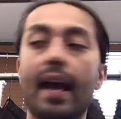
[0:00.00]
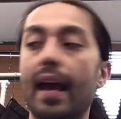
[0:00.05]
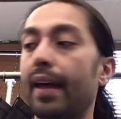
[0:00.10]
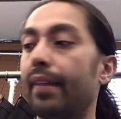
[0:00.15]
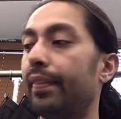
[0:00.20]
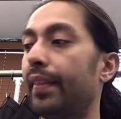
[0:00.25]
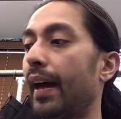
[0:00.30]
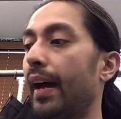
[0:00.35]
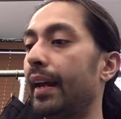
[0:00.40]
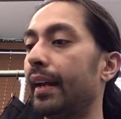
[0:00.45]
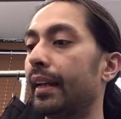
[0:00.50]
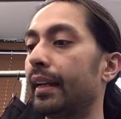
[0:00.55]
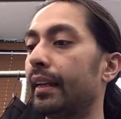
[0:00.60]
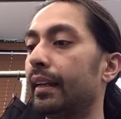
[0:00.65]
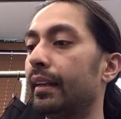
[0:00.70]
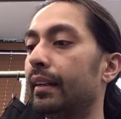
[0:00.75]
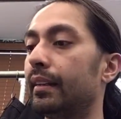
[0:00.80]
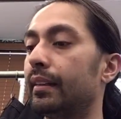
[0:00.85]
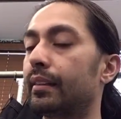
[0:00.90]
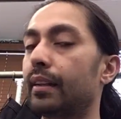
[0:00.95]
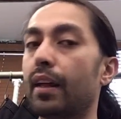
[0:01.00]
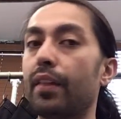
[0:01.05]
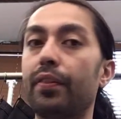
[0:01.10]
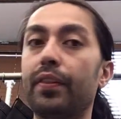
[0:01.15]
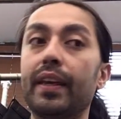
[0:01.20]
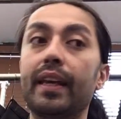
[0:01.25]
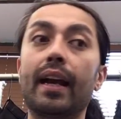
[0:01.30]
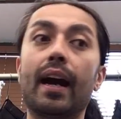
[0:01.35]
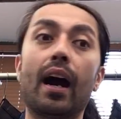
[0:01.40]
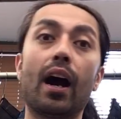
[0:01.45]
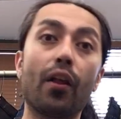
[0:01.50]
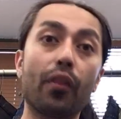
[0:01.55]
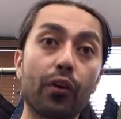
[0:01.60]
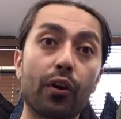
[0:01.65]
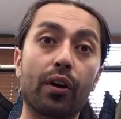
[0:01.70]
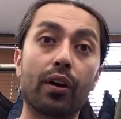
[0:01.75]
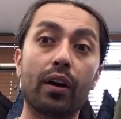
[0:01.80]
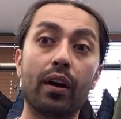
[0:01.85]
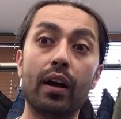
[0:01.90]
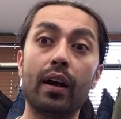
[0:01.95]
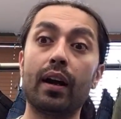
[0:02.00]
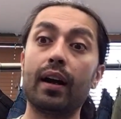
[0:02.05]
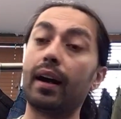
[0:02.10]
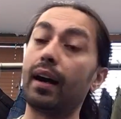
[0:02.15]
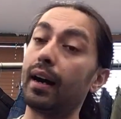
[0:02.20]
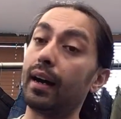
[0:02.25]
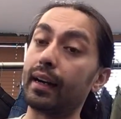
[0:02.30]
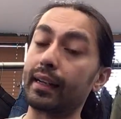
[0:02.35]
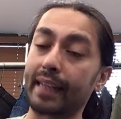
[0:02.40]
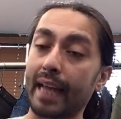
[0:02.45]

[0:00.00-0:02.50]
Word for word: and that is the other uh,